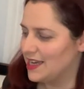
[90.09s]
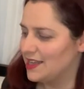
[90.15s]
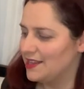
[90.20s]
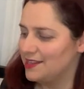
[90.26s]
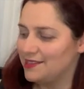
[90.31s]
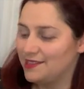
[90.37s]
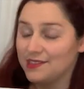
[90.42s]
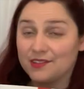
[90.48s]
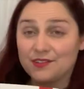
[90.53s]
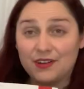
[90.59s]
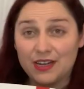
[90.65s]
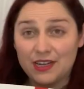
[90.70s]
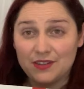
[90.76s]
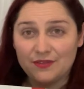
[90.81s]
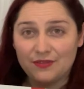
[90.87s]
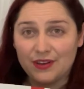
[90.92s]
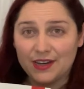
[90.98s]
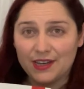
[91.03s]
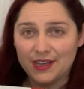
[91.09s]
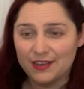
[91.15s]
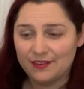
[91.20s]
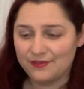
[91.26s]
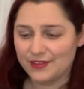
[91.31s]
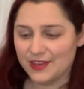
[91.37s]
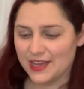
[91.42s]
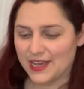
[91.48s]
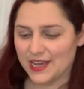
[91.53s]
This is grade 5,
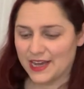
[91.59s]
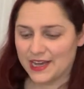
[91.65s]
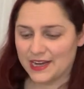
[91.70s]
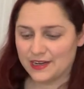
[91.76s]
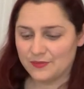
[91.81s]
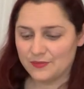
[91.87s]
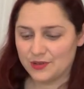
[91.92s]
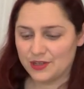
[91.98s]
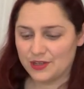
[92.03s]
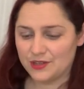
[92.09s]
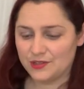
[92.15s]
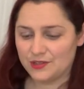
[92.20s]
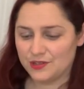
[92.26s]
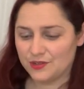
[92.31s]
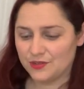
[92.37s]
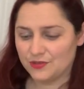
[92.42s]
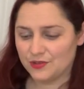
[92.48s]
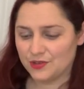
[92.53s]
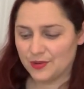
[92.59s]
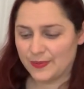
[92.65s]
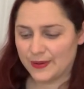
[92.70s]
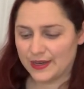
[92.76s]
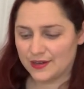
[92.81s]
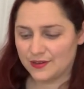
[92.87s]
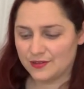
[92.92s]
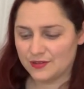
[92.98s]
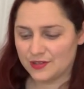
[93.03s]
and I'm going to talk
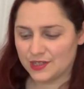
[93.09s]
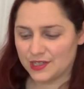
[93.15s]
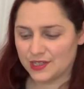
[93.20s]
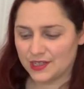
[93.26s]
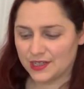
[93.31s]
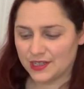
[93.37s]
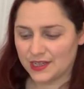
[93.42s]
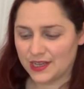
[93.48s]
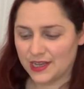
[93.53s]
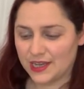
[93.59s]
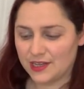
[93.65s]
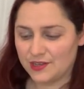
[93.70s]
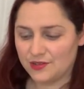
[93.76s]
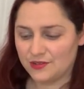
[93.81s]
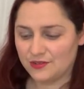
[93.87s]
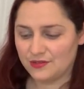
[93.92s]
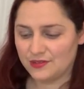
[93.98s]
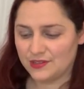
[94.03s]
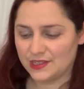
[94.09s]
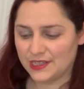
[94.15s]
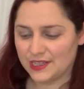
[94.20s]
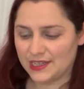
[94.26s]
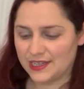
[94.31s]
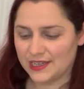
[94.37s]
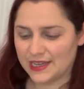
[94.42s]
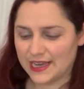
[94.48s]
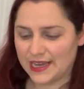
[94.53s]
about Etude
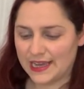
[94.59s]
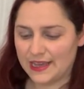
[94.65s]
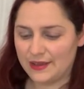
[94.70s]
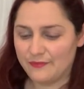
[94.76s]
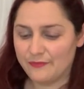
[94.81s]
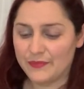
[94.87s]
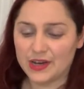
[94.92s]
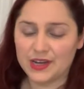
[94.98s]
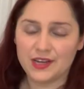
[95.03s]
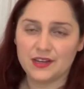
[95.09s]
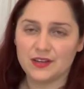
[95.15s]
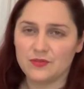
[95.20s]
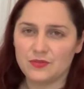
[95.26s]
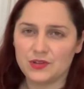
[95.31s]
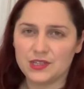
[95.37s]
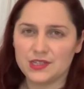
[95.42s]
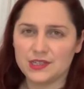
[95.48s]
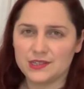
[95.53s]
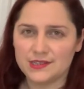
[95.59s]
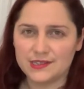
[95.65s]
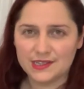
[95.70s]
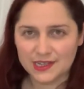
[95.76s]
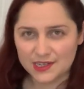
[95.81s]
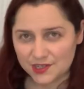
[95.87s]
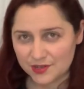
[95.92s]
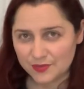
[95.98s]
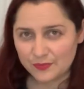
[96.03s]
in A minor, which is
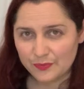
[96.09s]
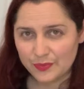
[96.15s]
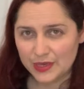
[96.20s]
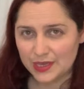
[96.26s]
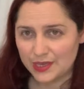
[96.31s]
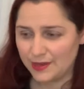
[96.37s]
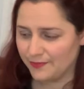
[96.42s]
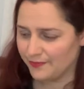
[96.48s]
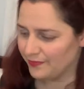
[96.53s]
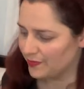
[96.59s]
section B.